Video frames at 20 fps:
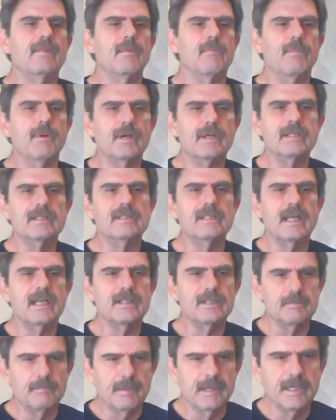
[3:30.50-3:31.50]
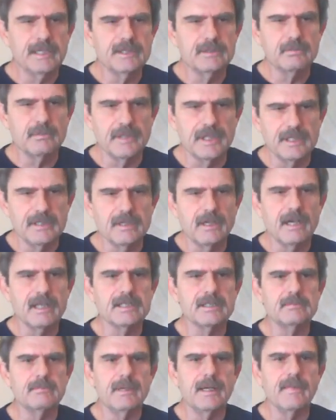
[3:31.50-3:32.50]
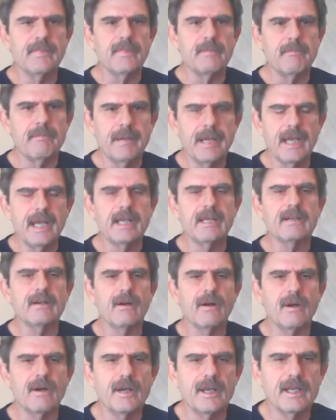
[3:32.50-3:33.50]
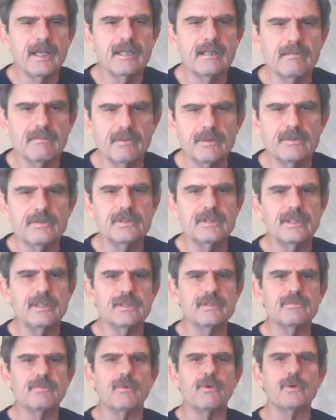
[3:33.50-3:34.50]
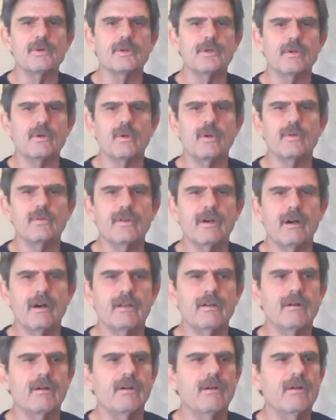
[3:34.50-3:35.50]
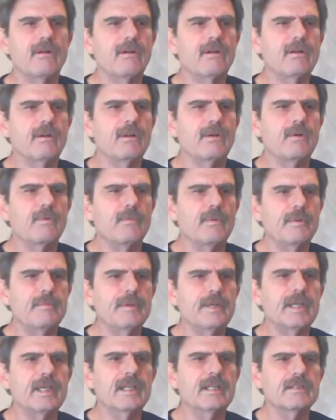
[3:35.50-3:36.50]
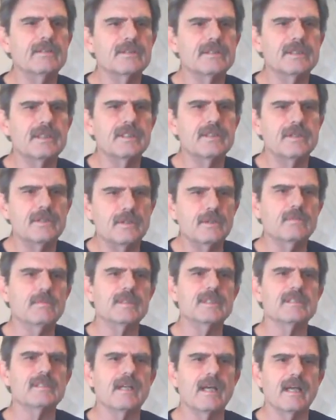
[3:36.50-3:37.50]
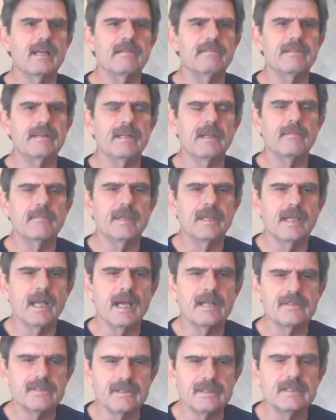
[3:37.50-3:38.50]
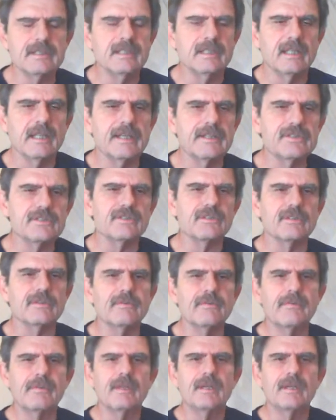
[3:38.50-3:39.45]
The book is at its best when he talks about the pain and heartache of losing his 4-year-old daughter. We begin to see the human side of him and not just the lecher.